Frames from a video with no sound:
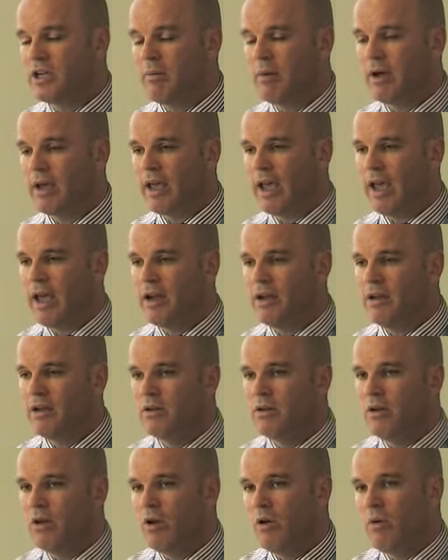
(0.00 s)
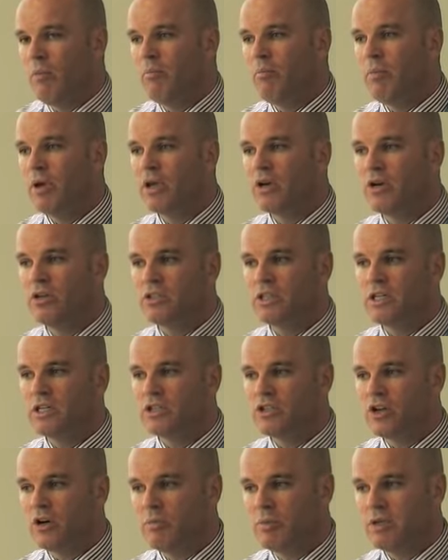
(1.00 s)
up again because they
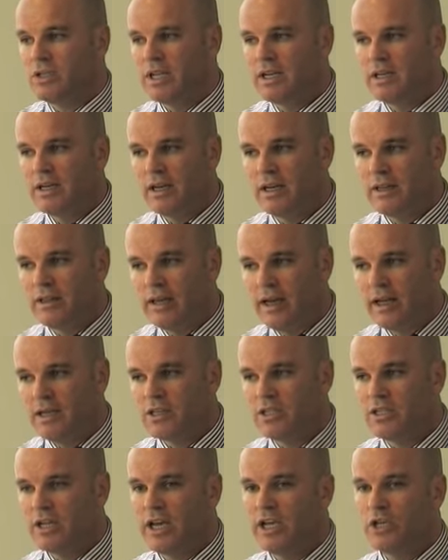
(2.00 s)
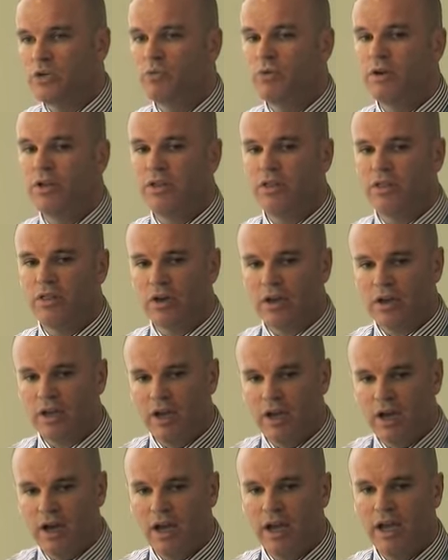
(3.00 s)
start presenting at that stage with the
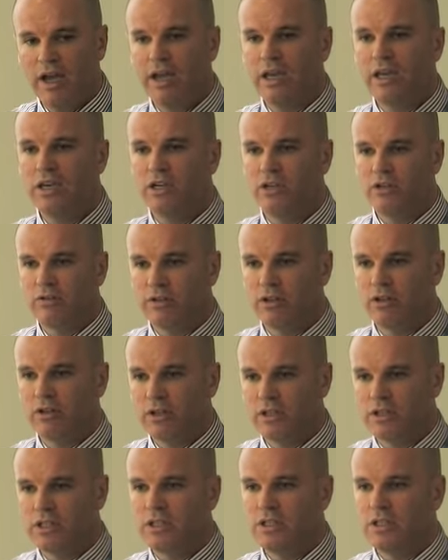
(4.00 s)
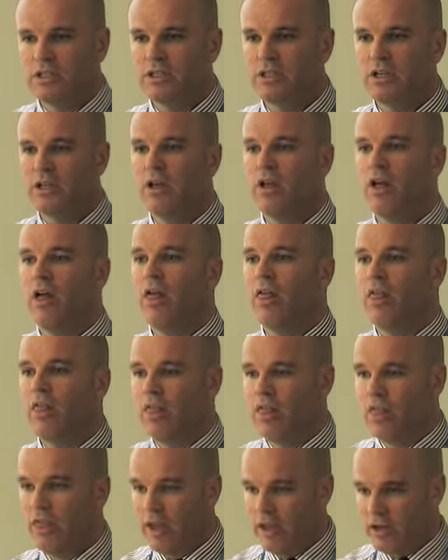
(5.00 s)
kind of illnesses
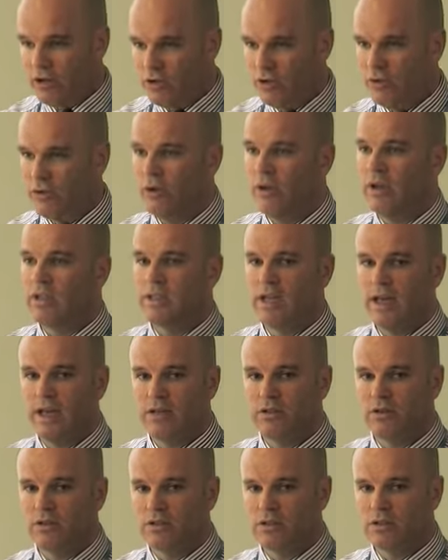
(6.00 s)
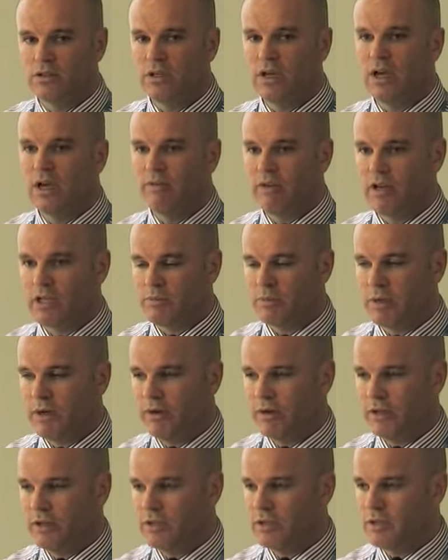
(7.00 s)
that you as adults have
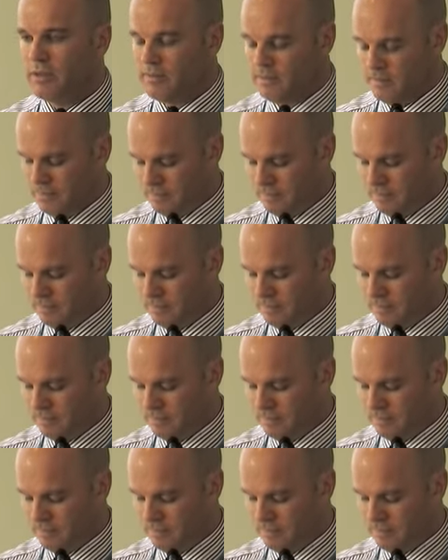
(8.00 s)
experienced.